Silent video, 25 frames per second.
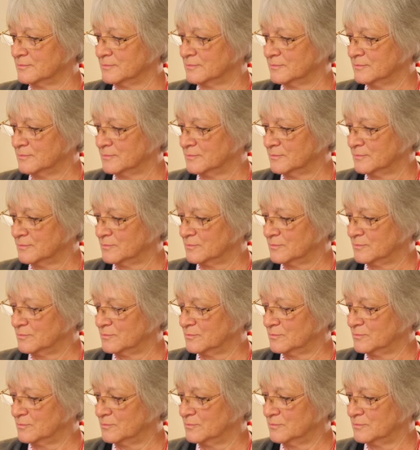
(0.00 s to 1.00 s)

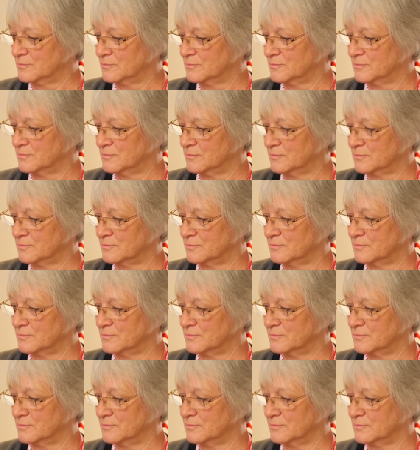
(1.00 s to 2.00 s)

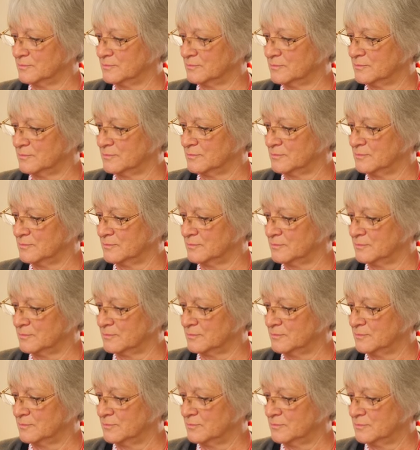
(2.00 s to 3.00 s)

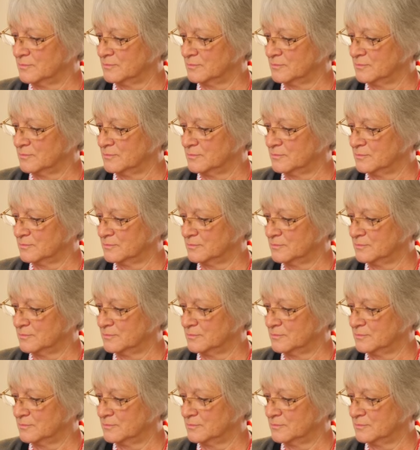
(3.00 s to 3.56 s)
The person shown says nothing.